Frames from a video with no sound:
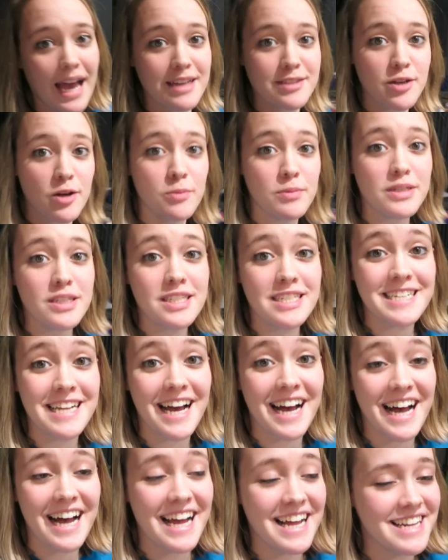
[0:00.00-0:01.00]
That's guy's it. almost
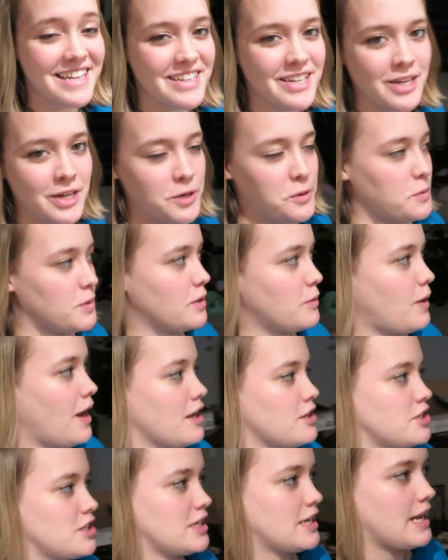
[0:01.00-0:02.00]
done. We're
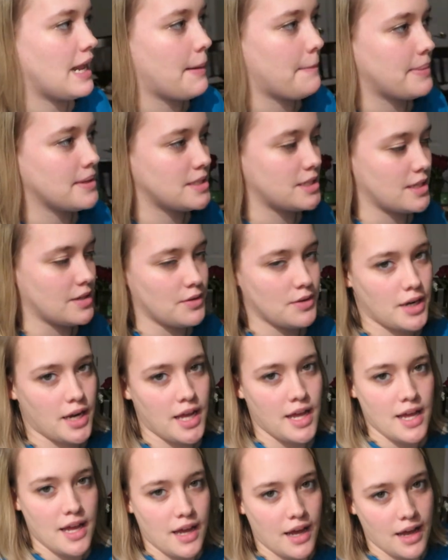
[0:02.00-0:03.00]
watching an episode
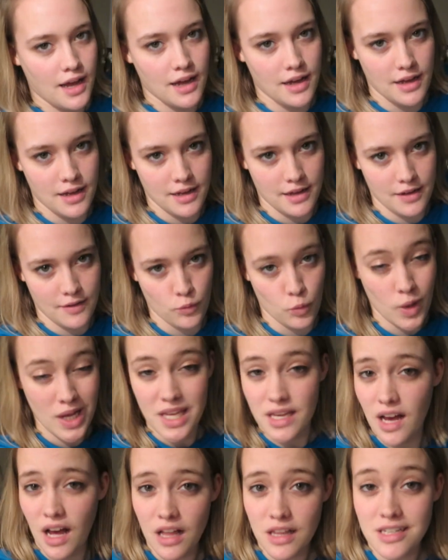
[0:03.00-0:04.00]
of
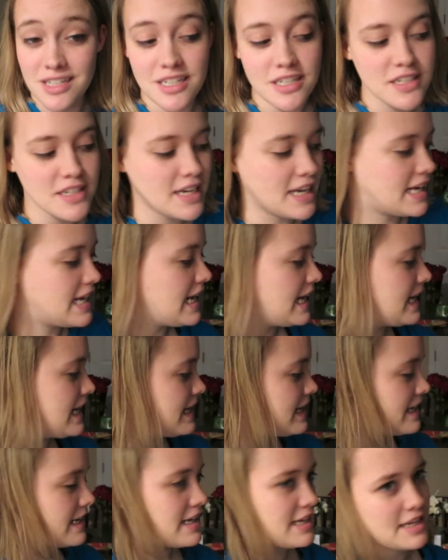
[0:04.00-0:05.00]
White Collar
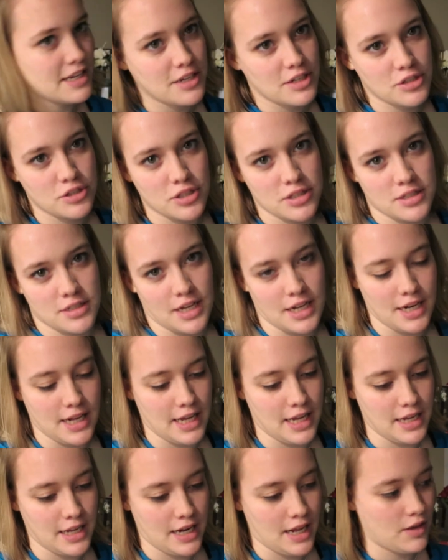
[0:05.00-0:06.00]
and just kind
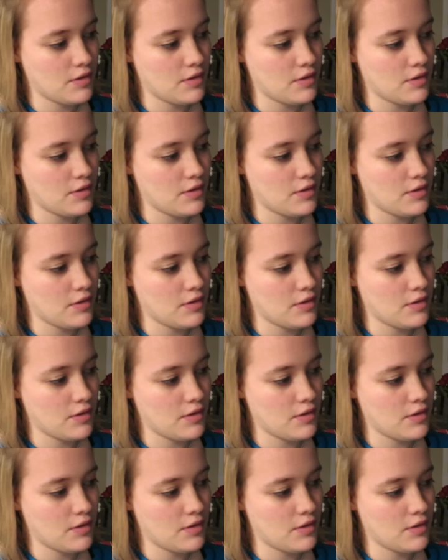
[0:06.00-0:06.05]
of hanging